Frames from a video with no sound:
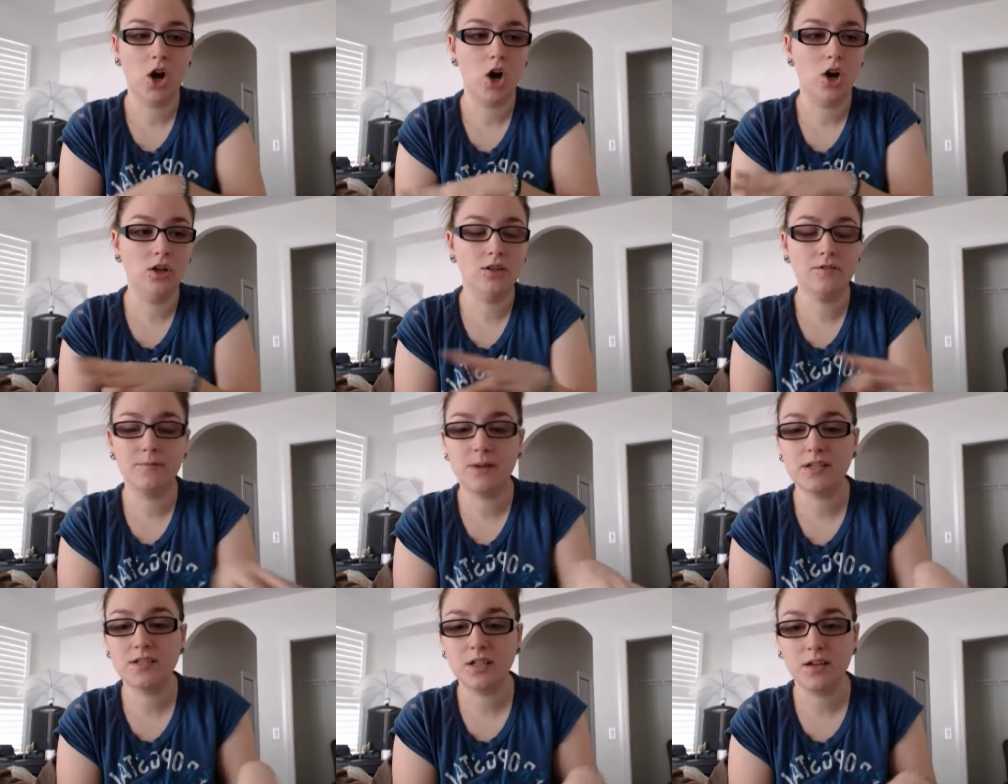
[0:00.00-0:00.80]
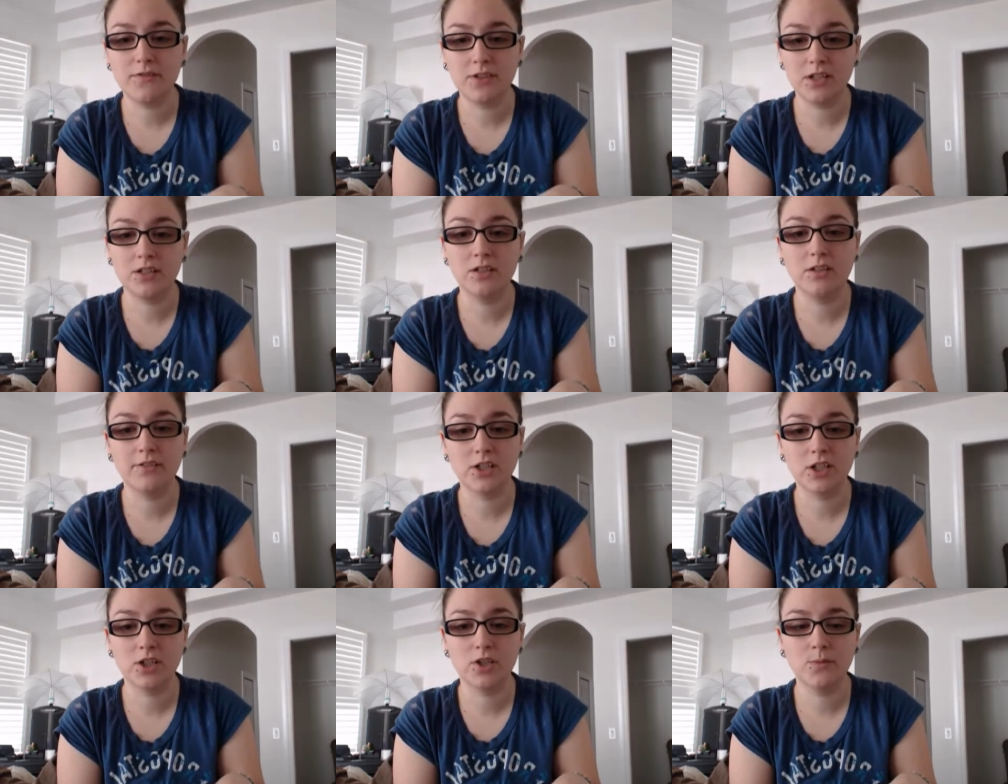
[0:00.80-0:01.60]
all of my stuff in the
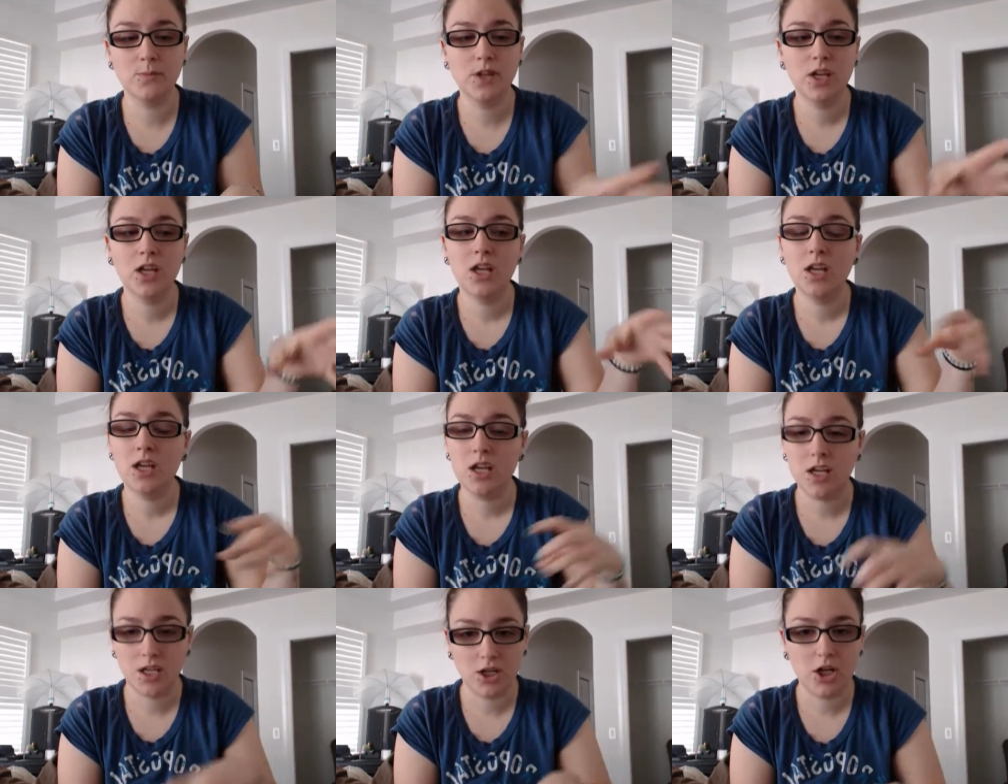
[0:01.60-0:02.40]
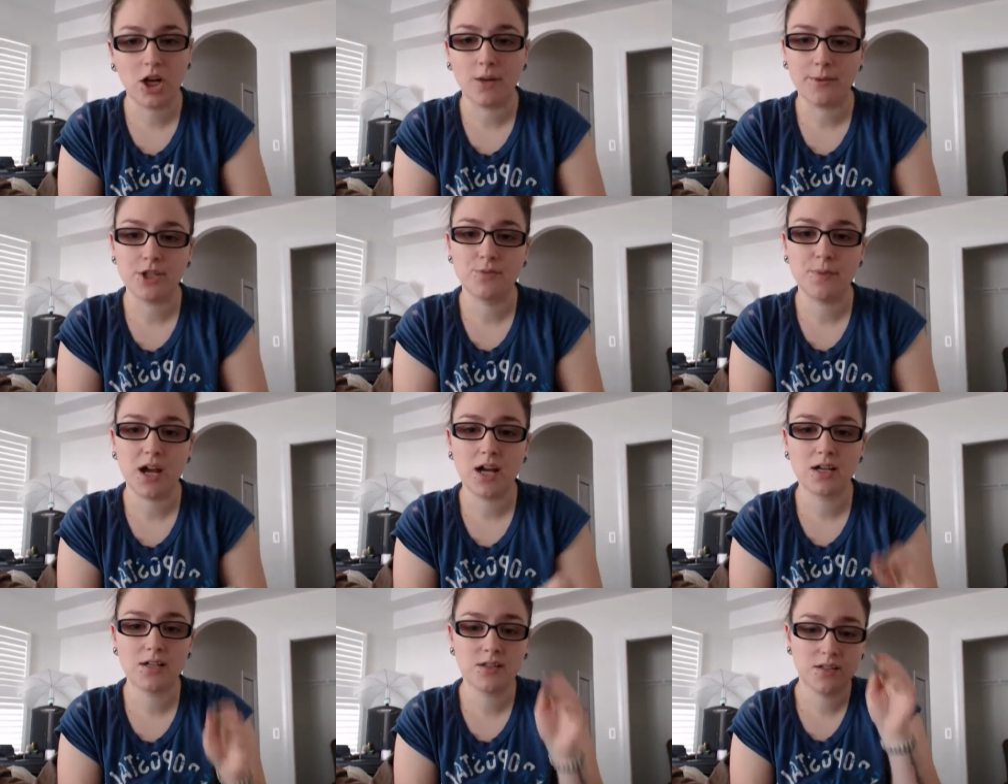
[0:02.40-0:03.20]
living room in garbage
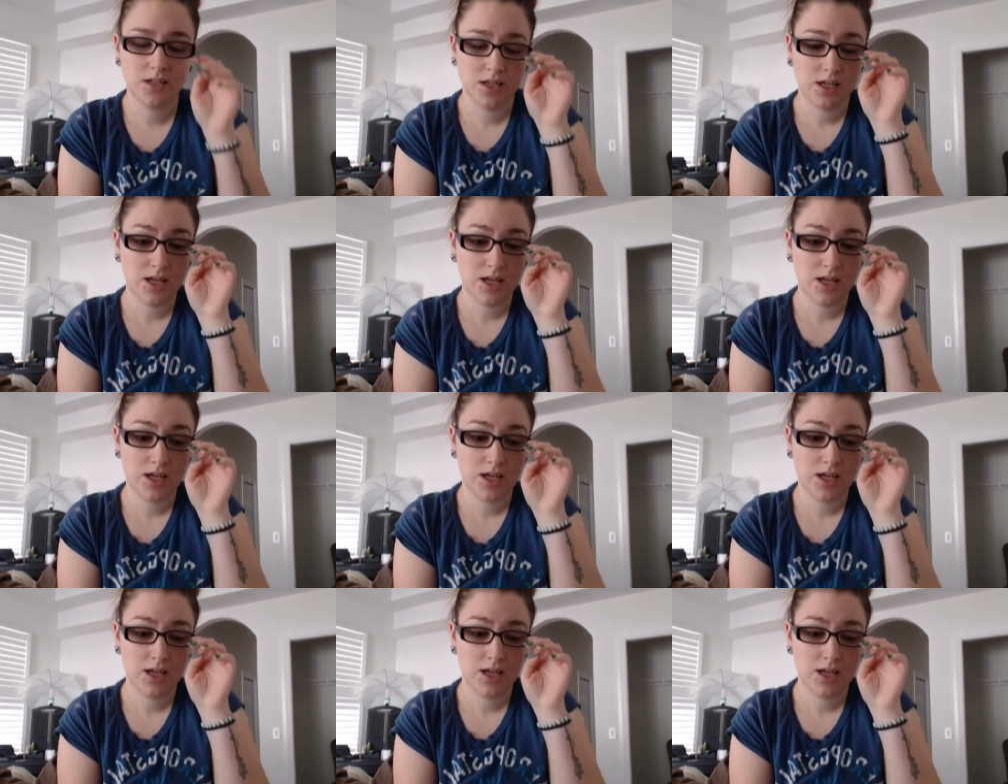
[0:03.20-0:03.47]
bags.